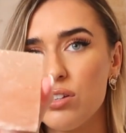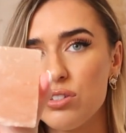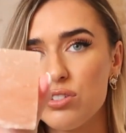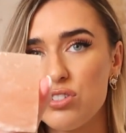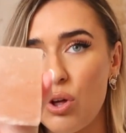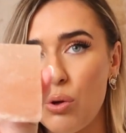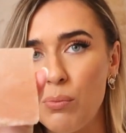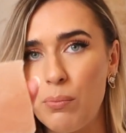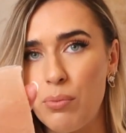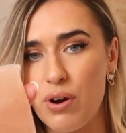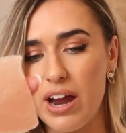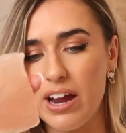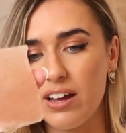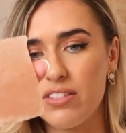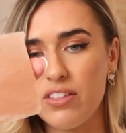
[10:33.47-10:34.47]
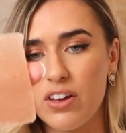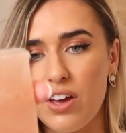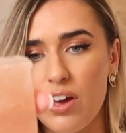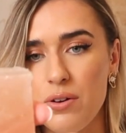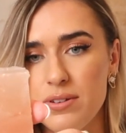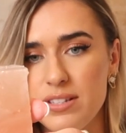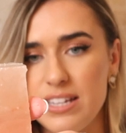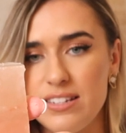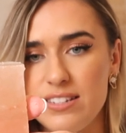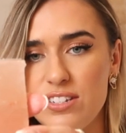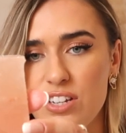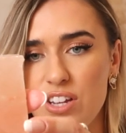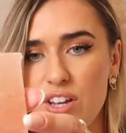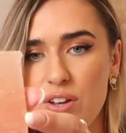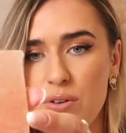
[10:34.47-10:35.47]
salt brick that goes
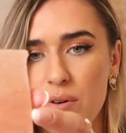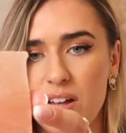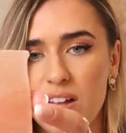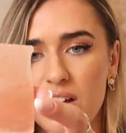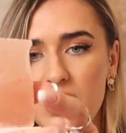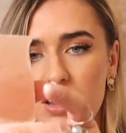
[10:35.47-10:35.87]
into